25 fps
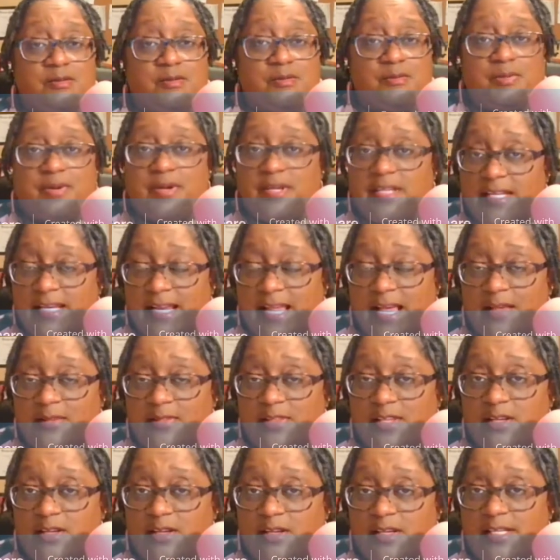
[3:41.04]
put it out
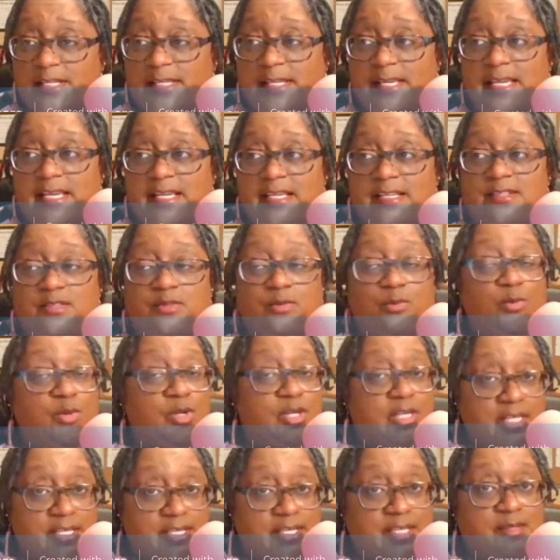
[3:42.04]
there in case
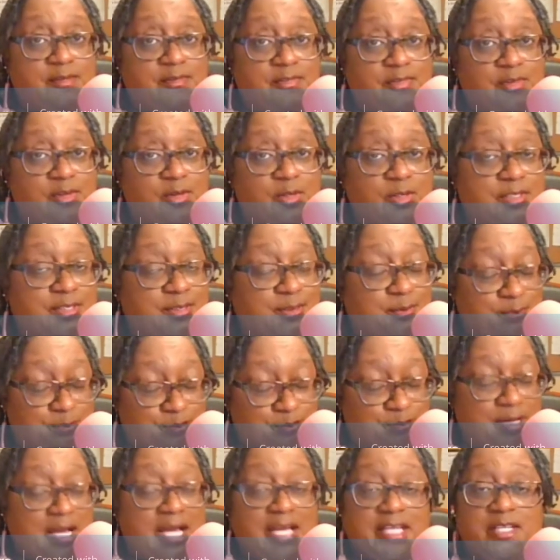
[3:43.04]
we're looking for
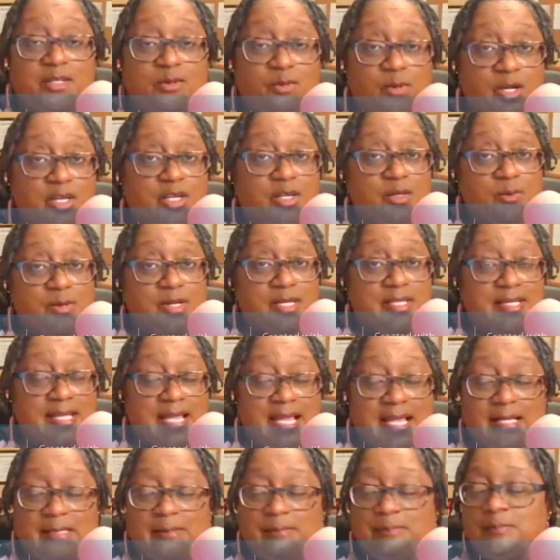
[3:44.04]
body work or
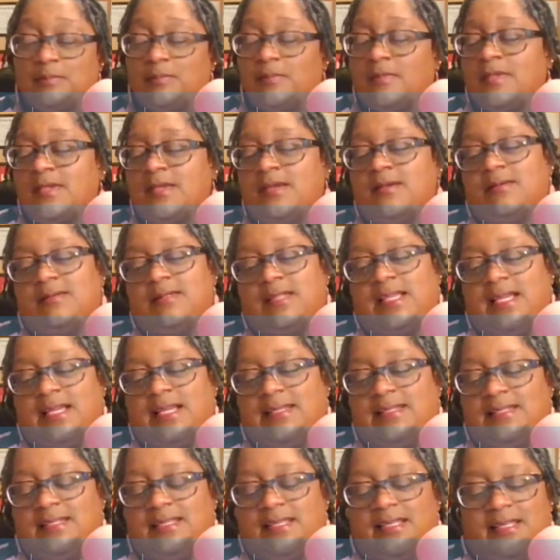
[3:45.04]
whatnot.
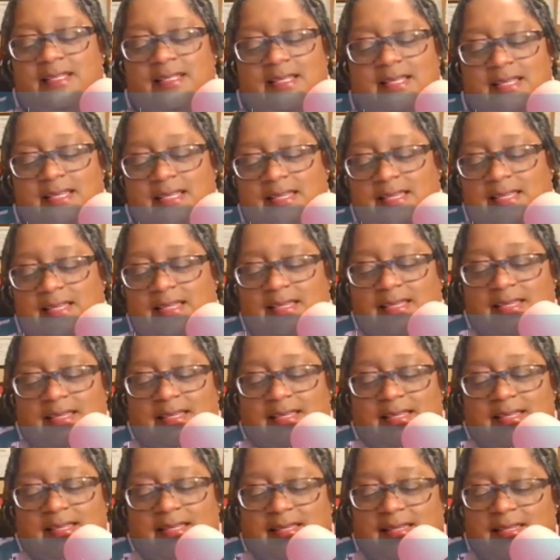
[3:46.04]
Like, nay,
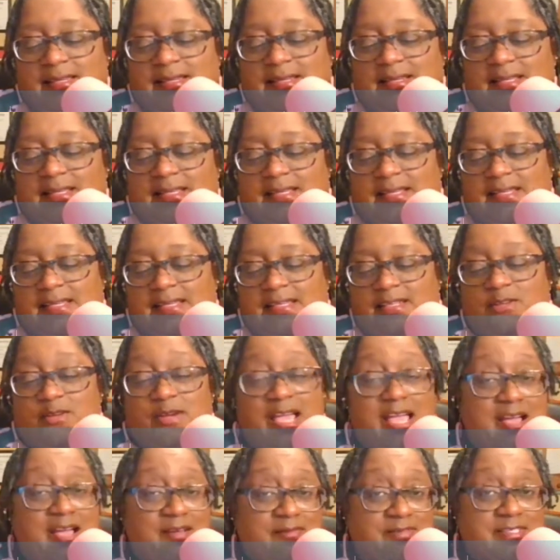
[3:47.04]
nay, nay, nay, you're
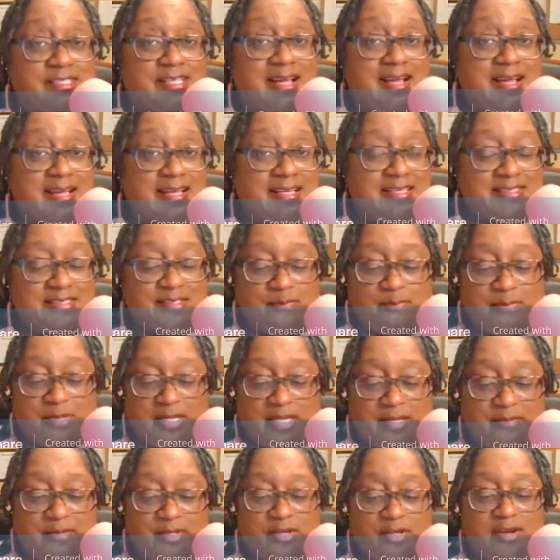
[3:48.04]
advertising,
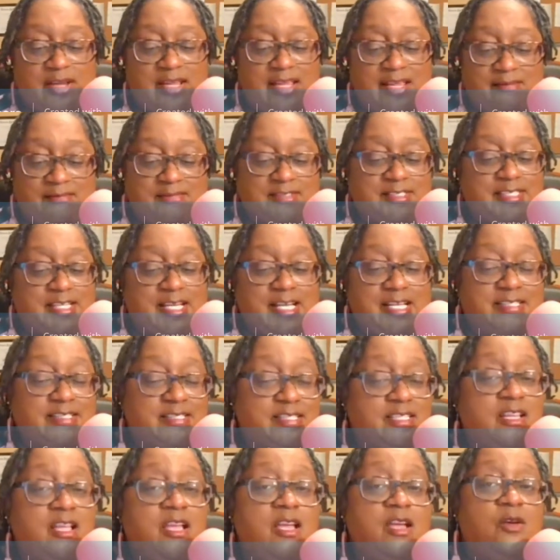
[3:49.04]
baby. You're
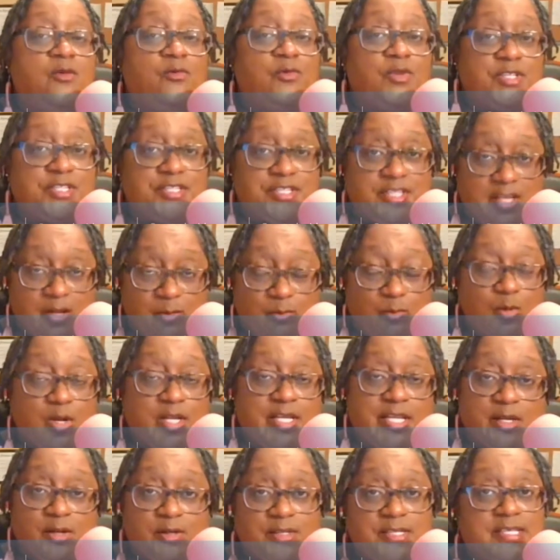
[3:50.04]
advertising for
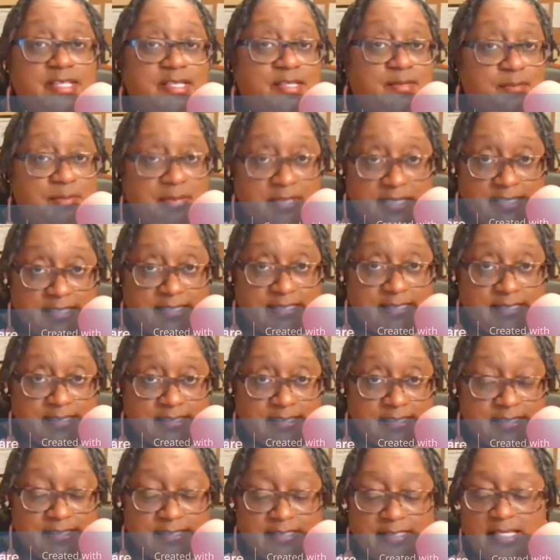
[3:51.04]
someone else's
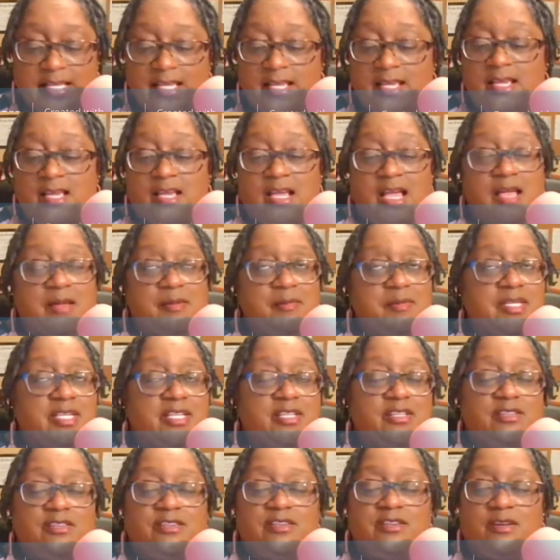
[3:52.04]
business. I
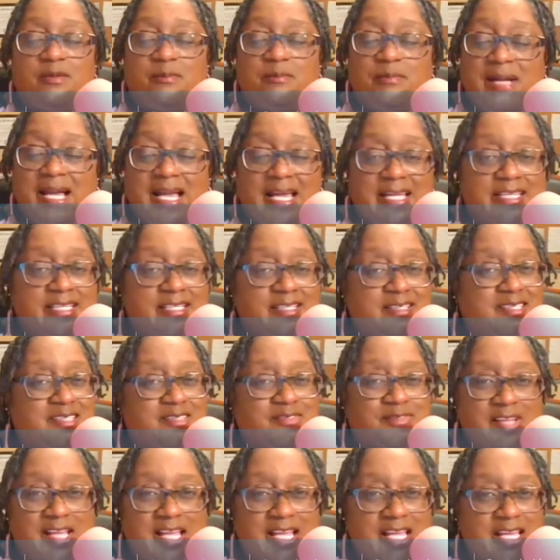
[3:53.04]
mean, your body is
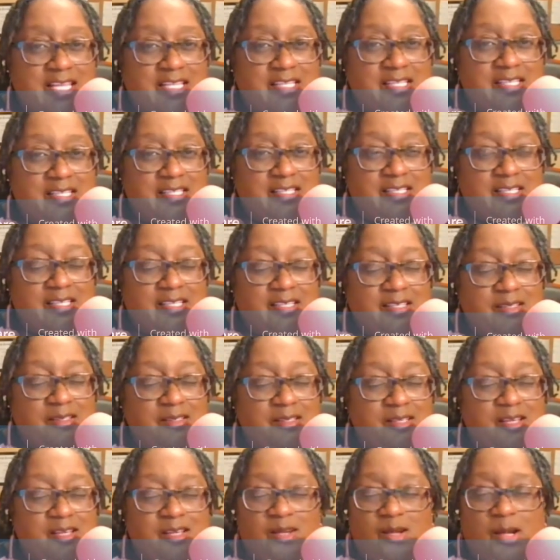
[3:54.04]
fine, Nene.
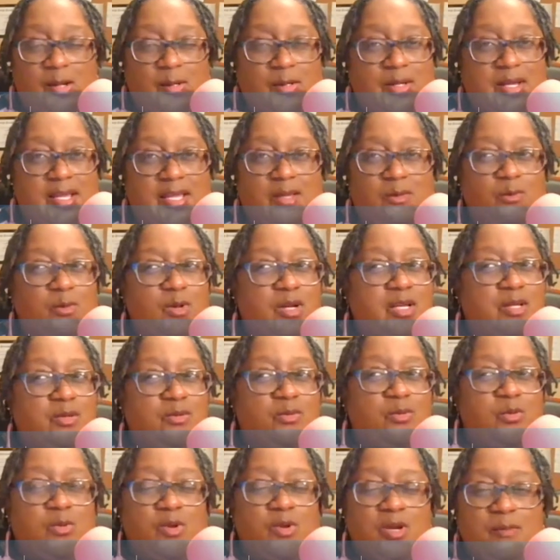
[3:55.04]
Okay, what
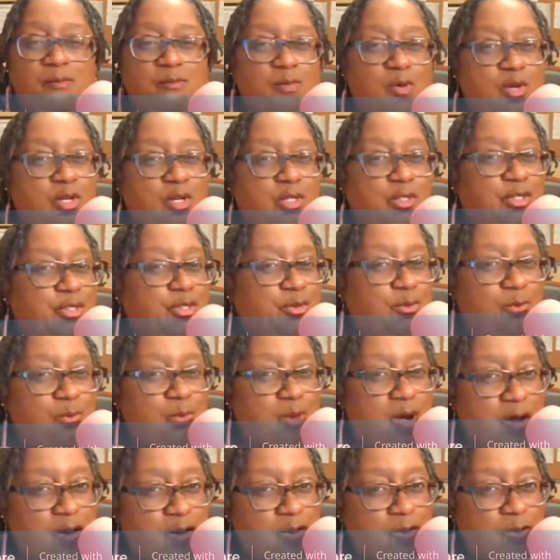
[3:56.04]
what more do you
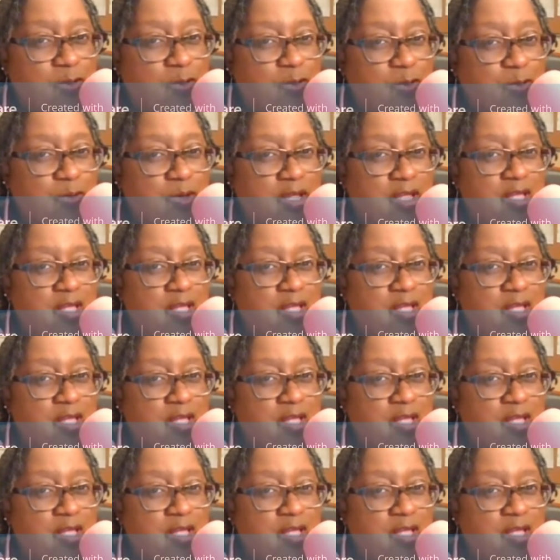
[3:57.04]
want?